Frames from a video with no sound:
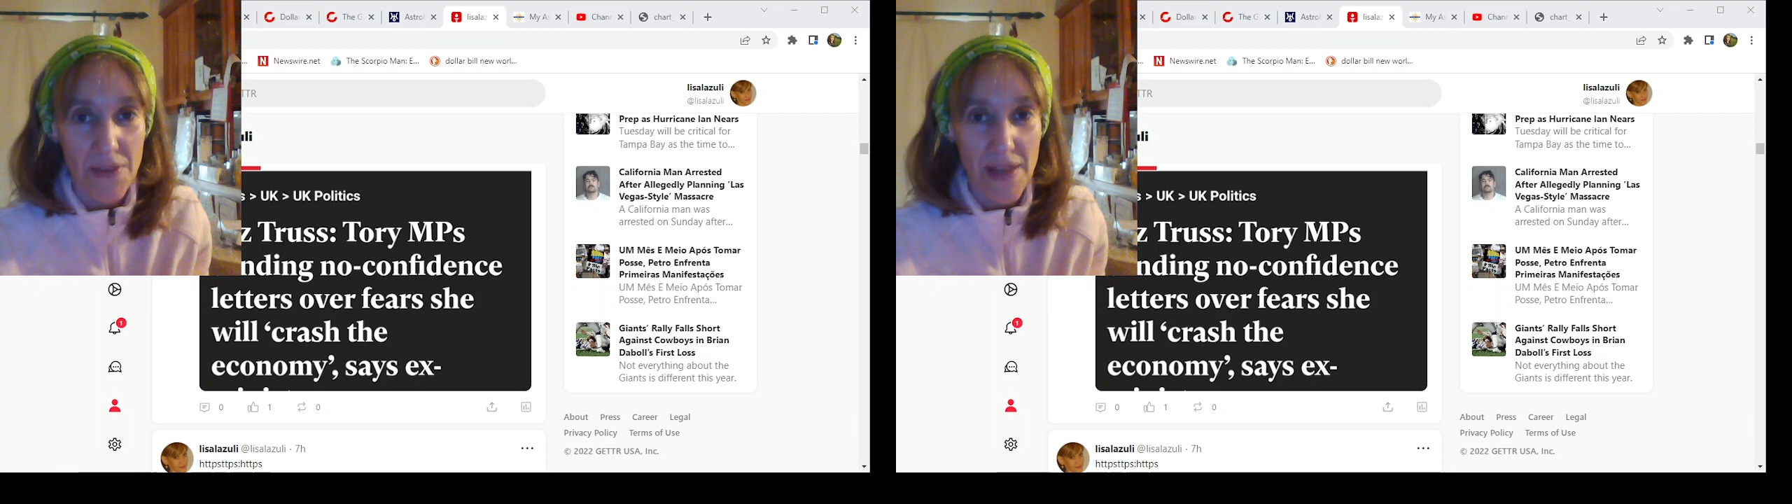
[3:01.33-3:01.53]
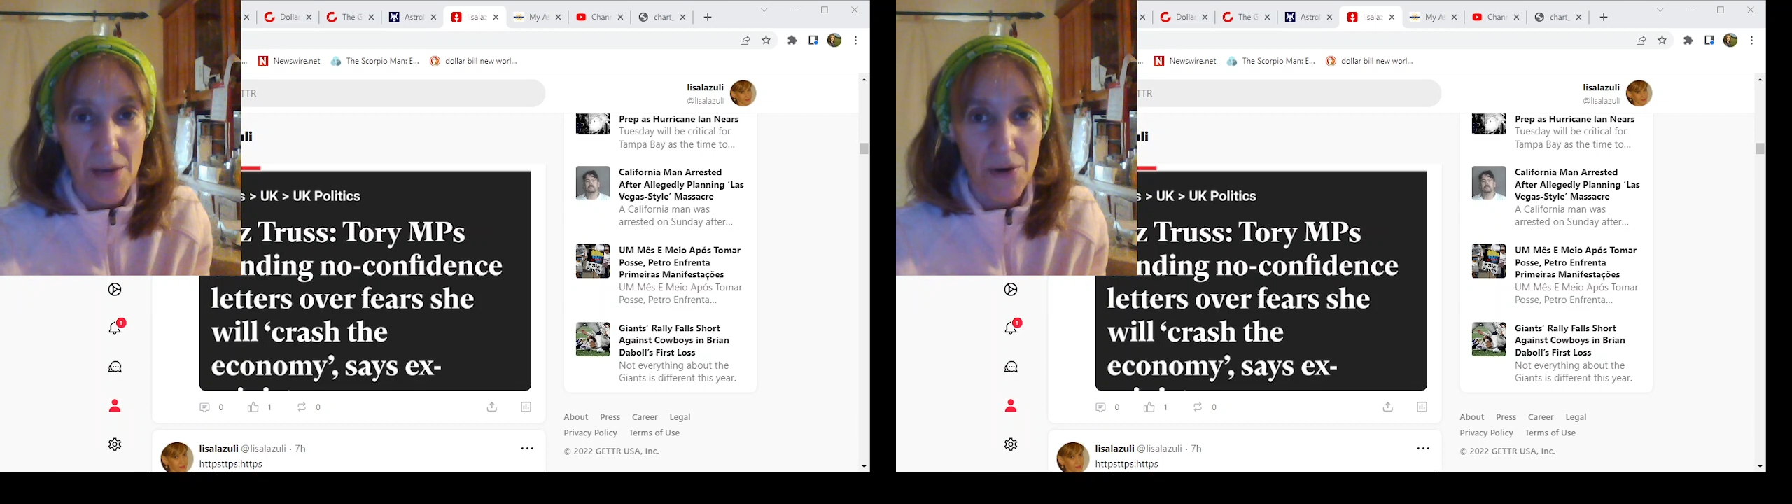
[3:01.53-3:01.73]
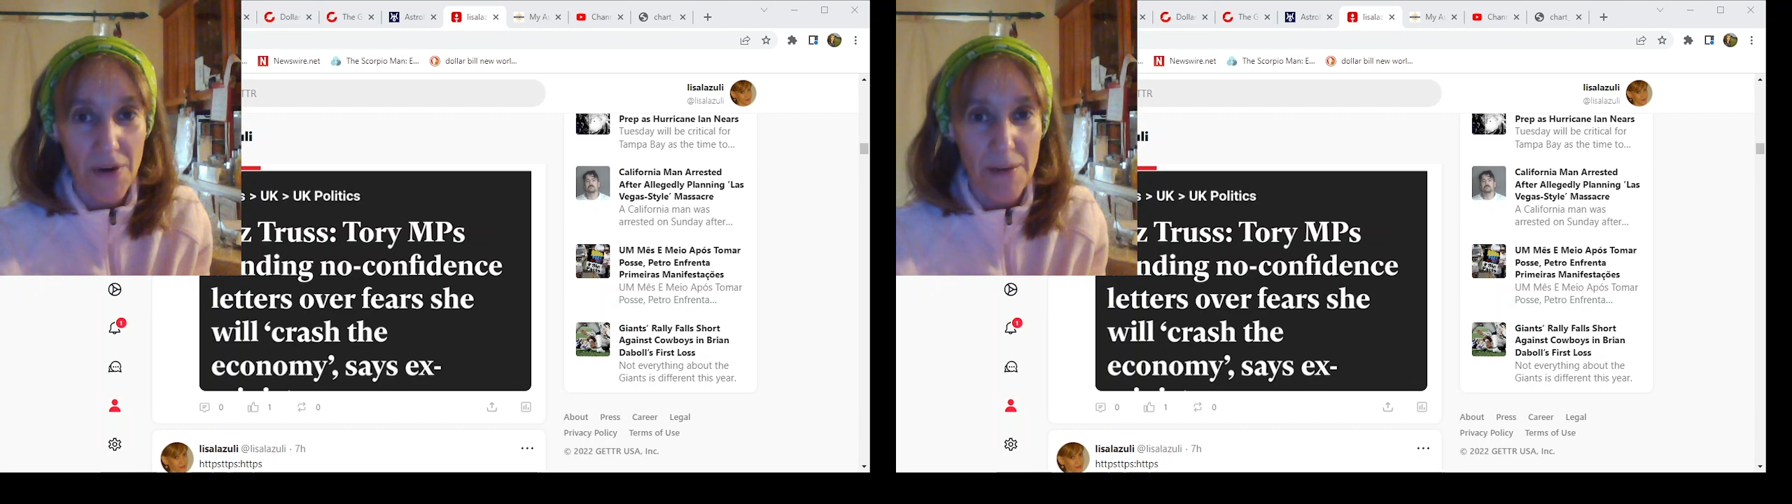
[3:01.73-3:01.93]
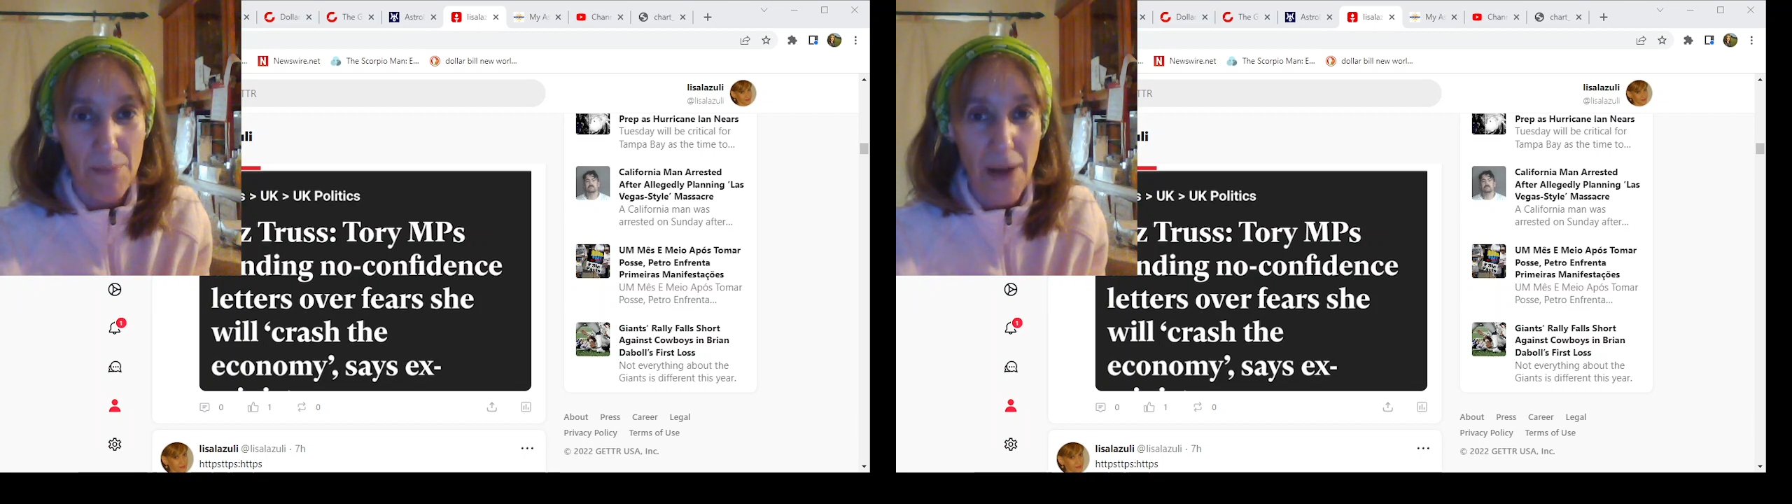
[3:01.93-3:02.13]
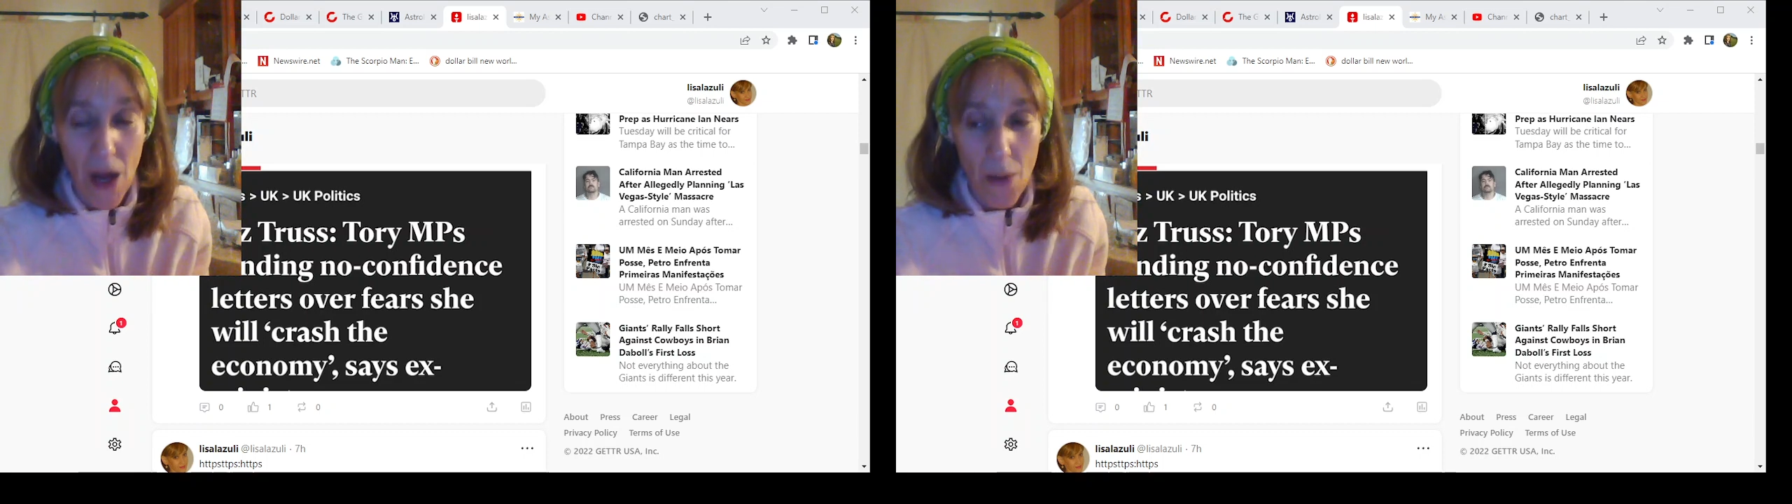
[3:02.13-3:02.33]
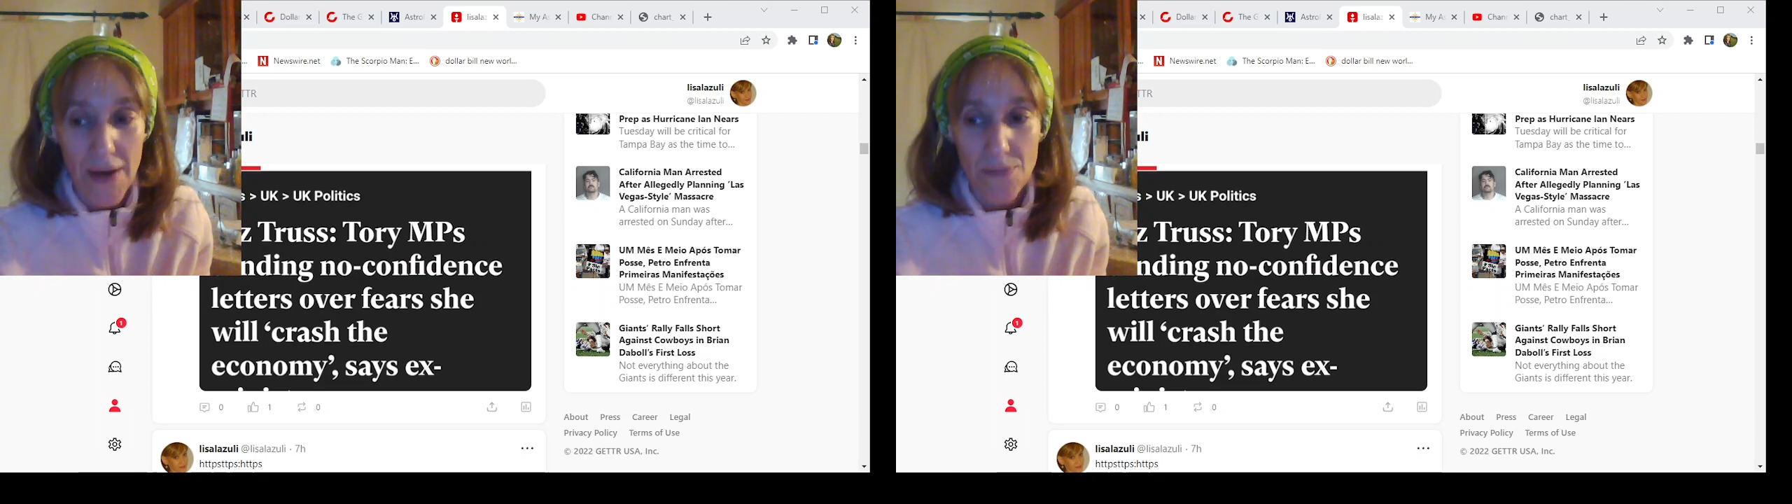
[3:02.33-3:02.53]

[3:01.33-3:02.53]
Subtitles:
they were in power.